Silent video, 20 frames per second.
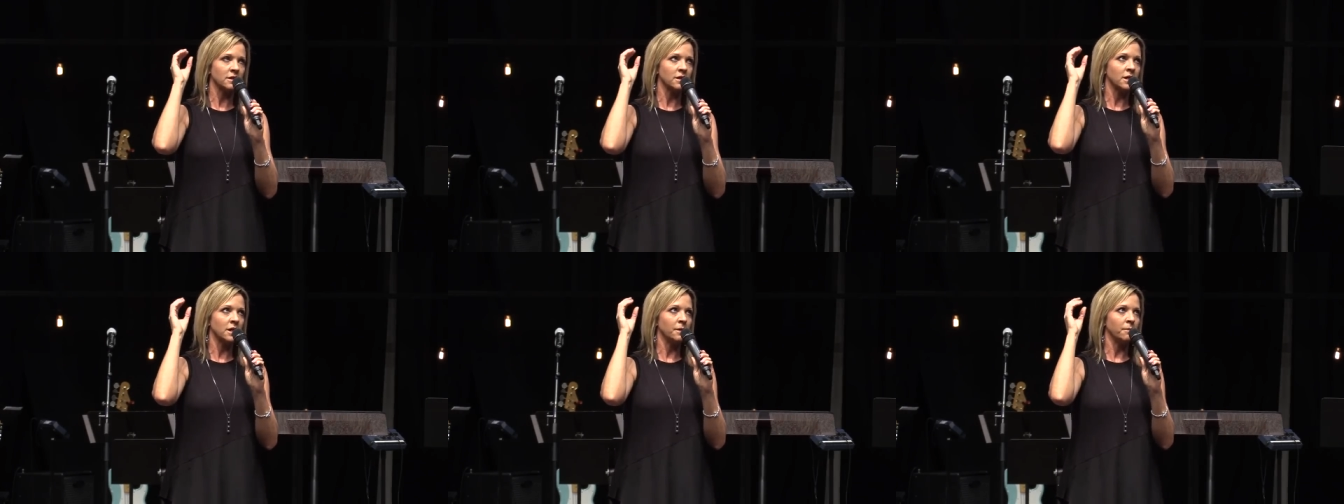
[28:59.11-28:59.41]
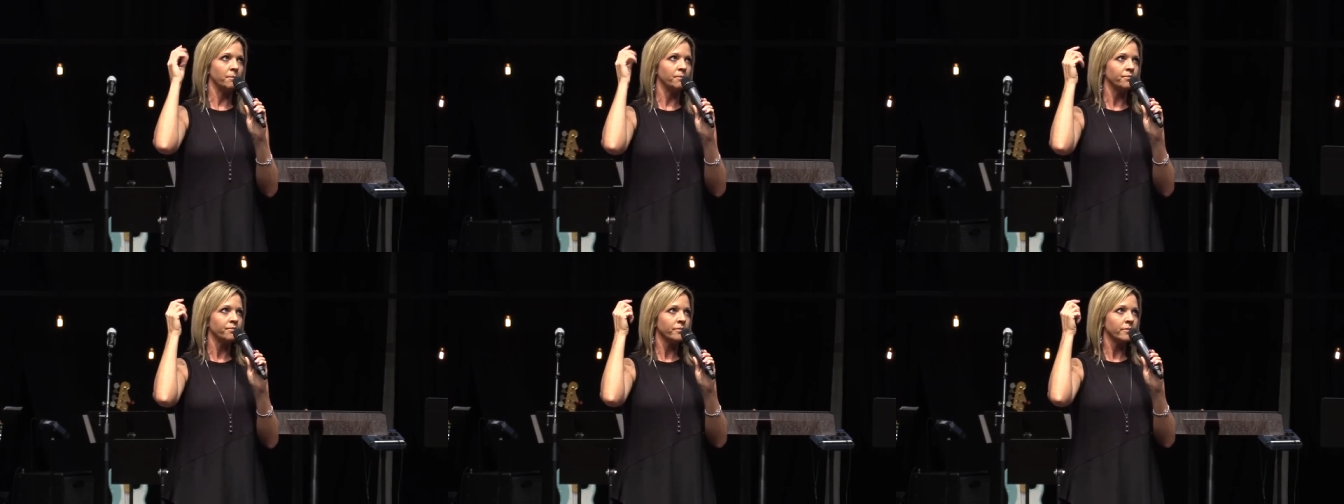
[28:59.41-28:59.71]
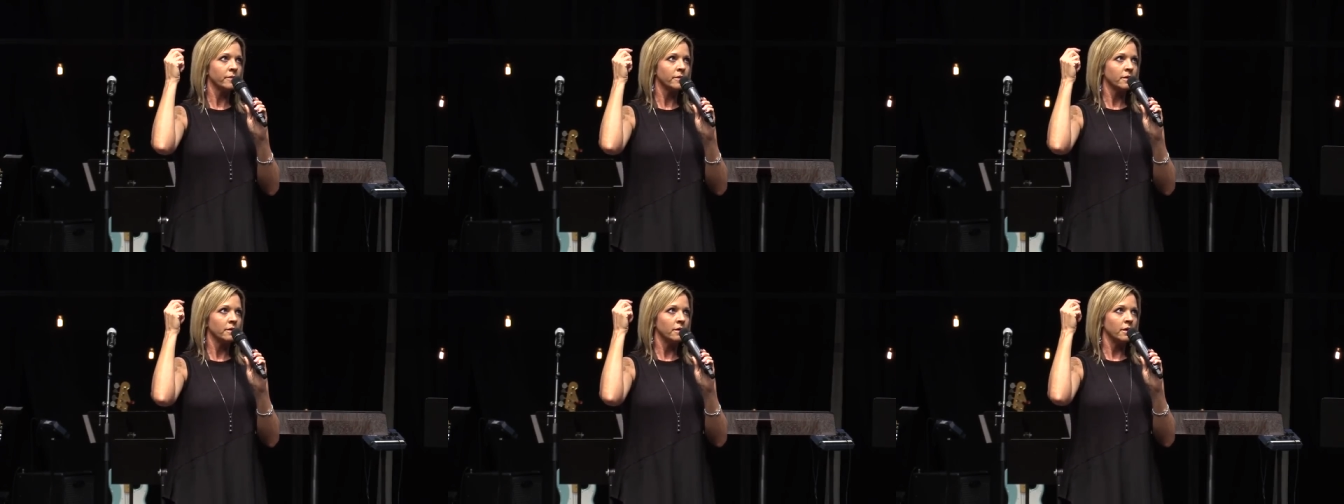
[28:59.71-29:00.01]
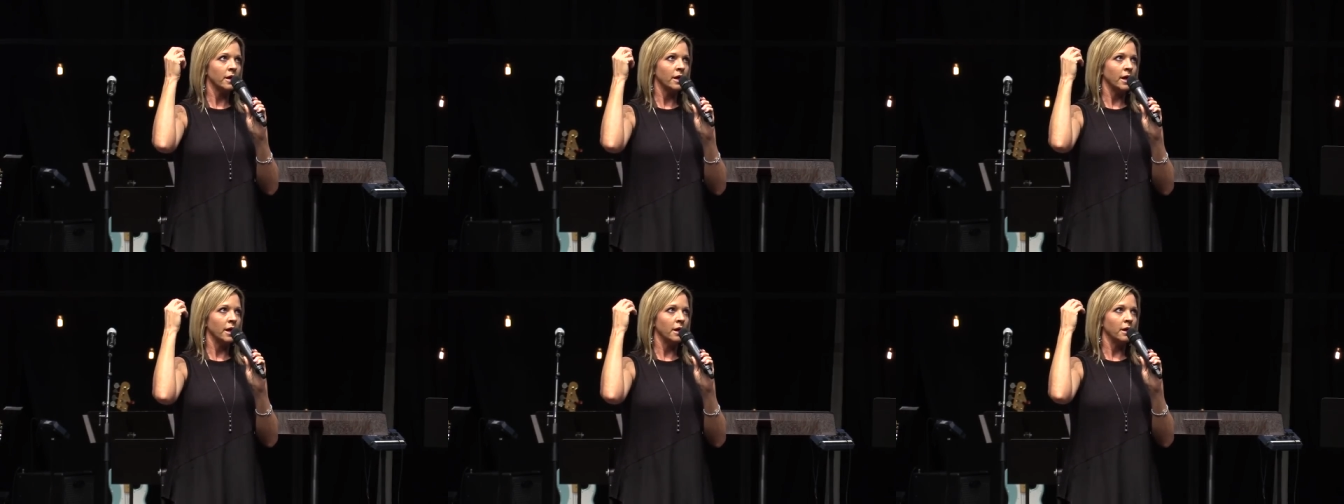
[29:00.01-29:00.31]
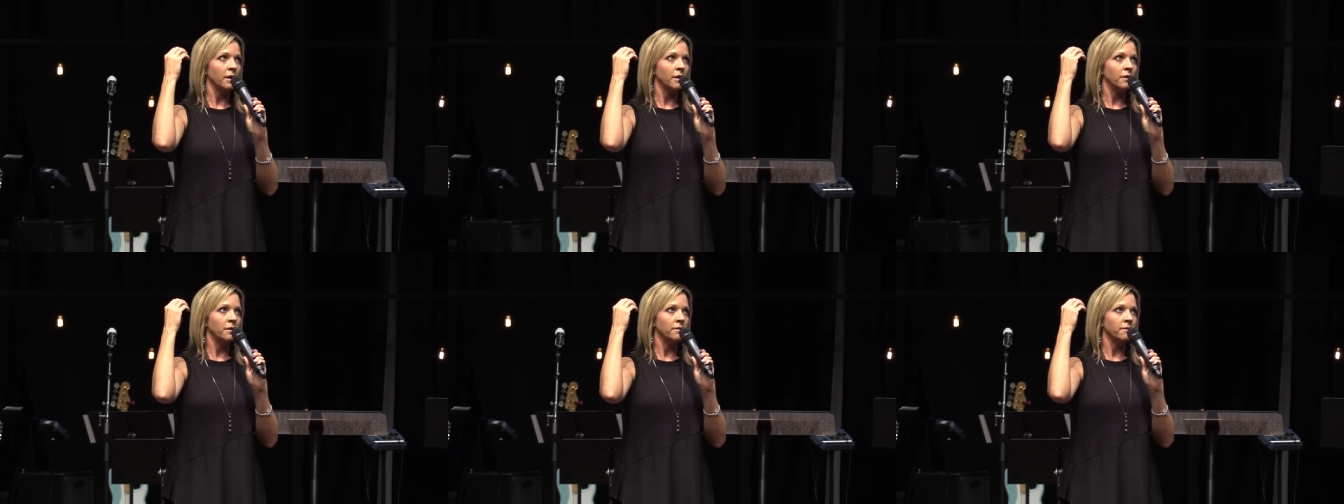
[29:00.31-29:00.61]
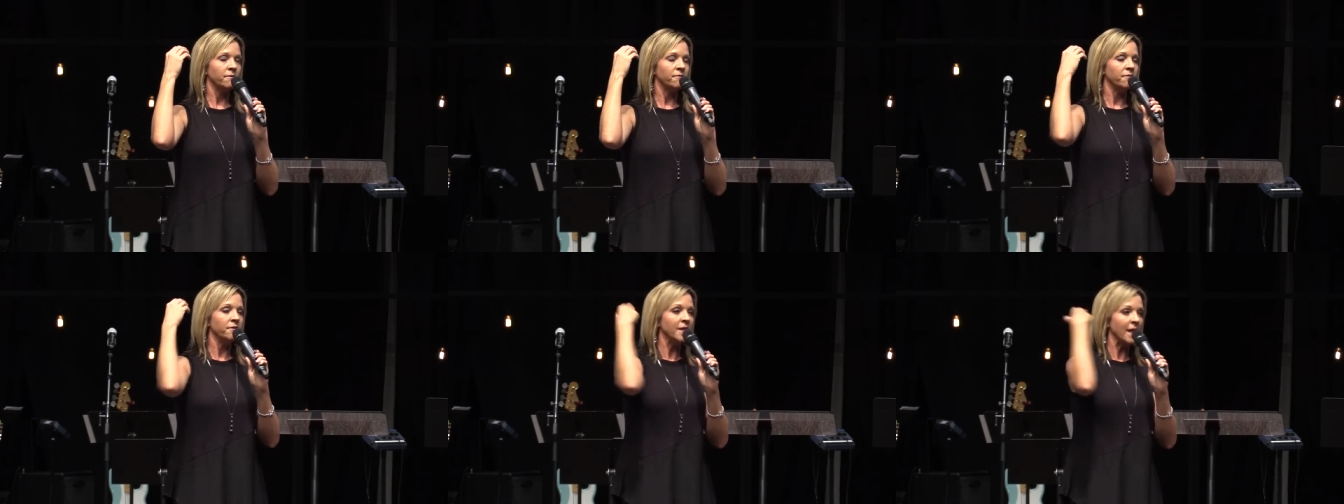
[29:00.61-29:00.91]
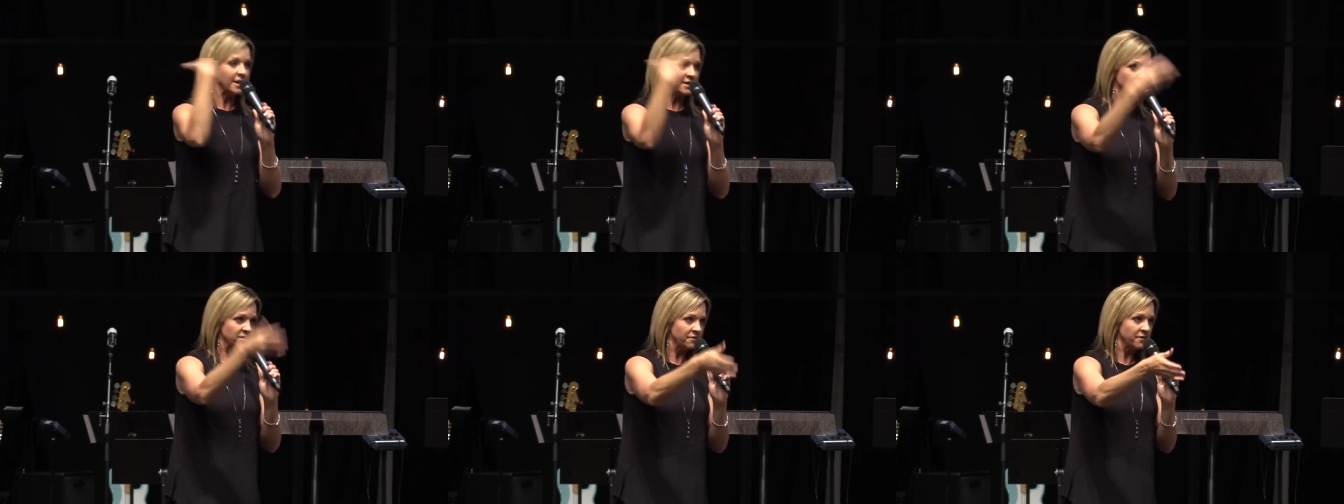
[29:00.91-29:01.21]
Um, uh,
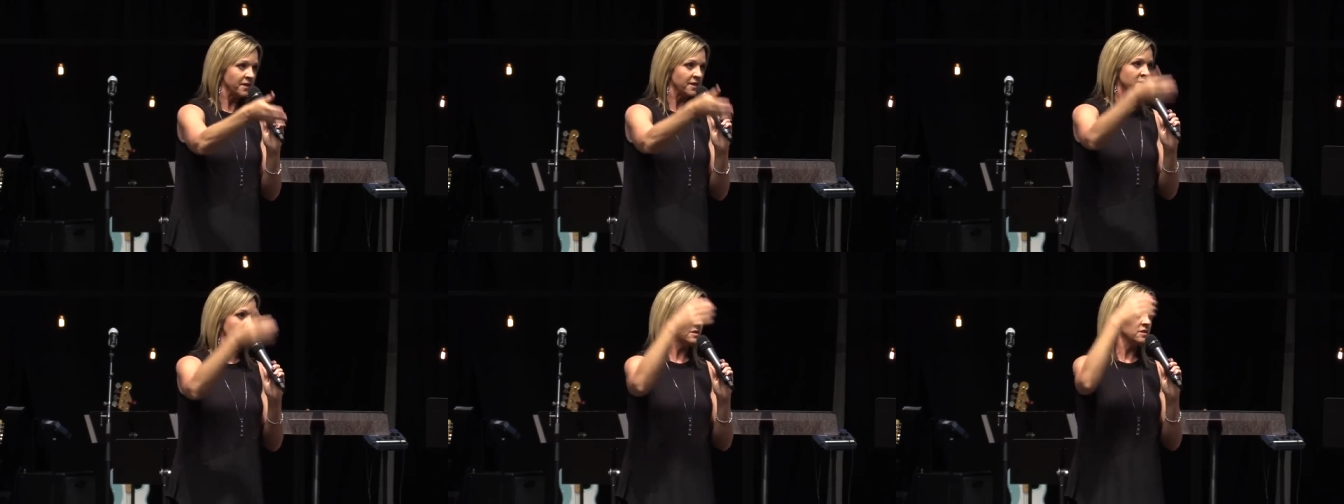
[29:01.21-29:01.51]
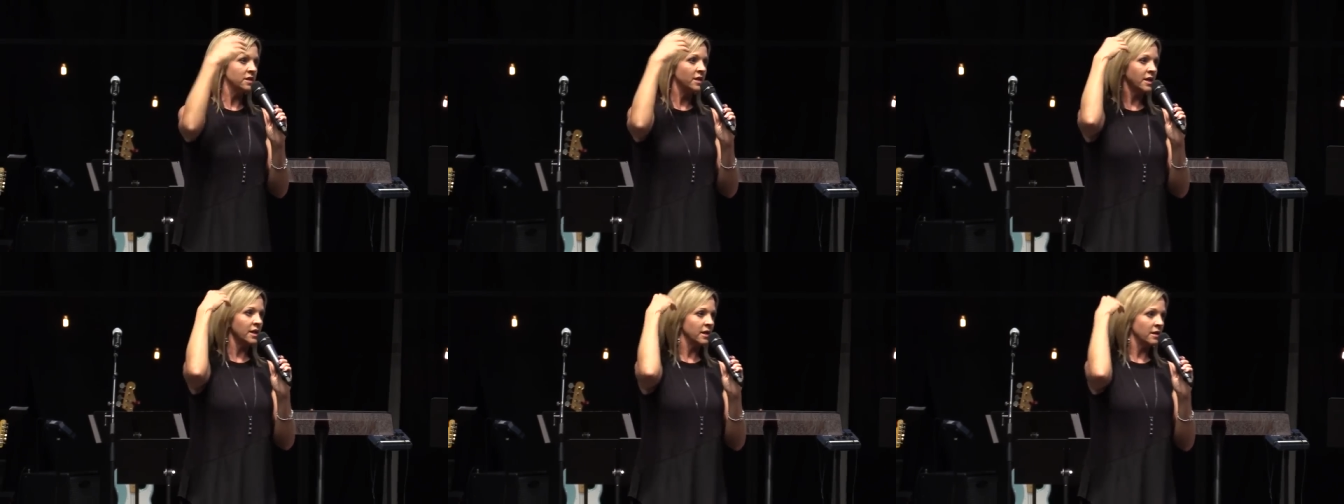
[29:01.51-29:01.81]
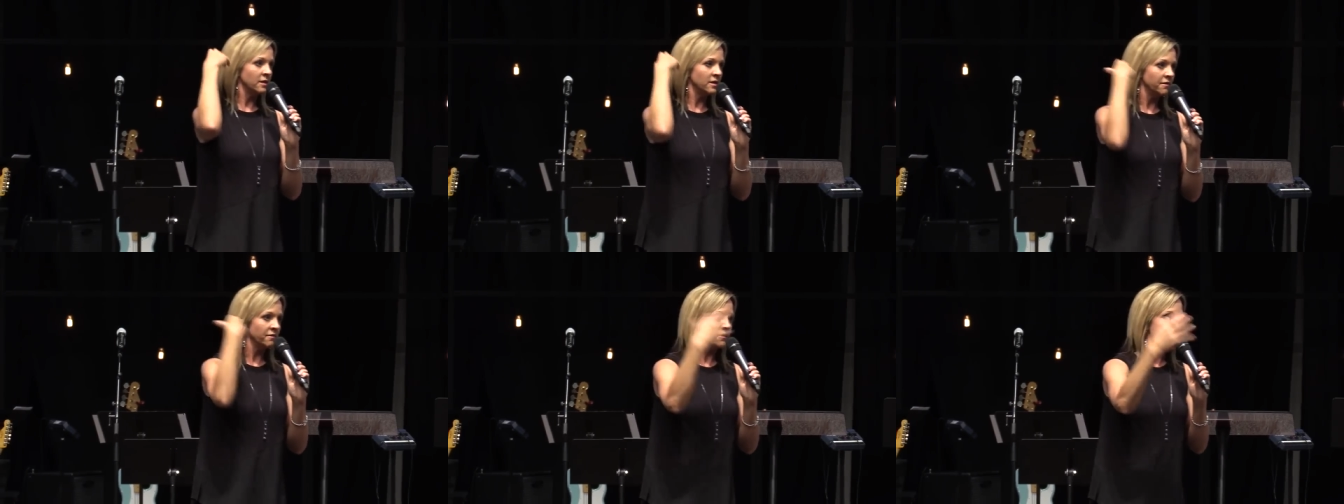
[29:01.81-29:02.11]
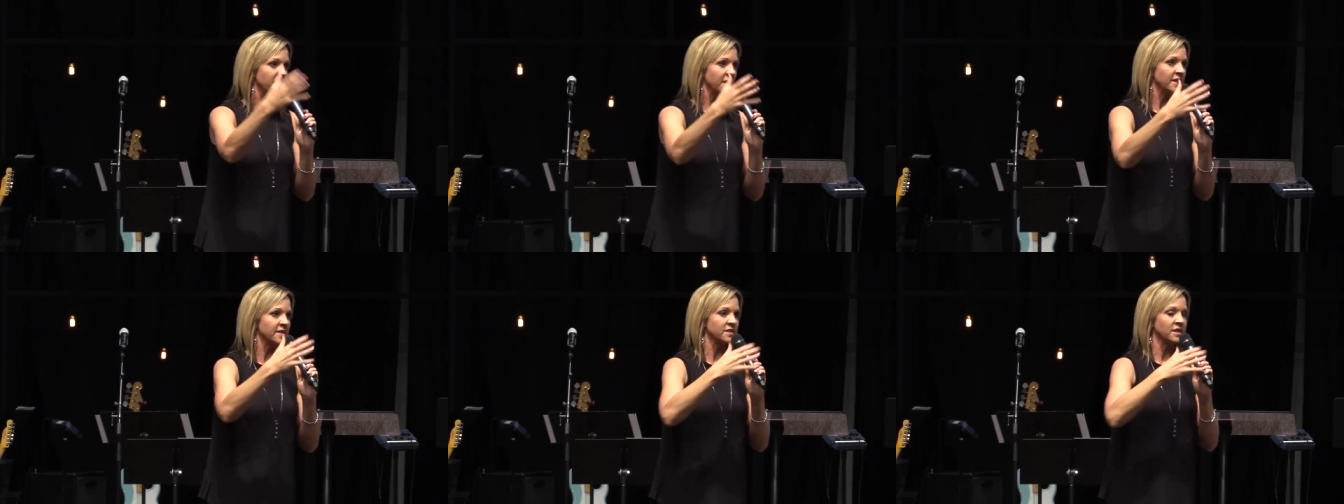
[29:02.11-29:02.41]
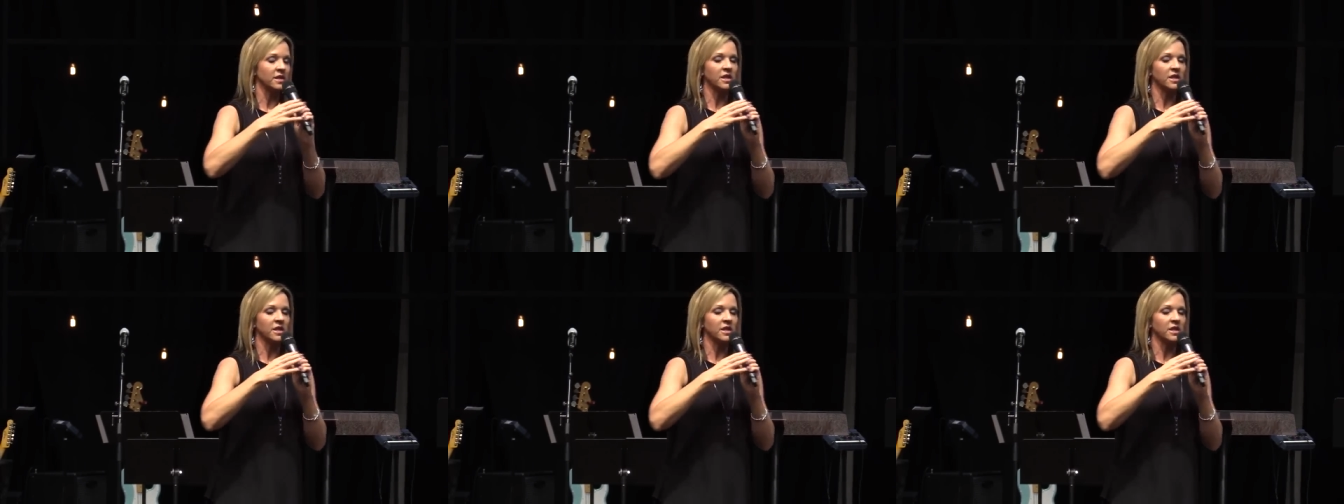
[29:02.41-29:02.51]
philosophies and different things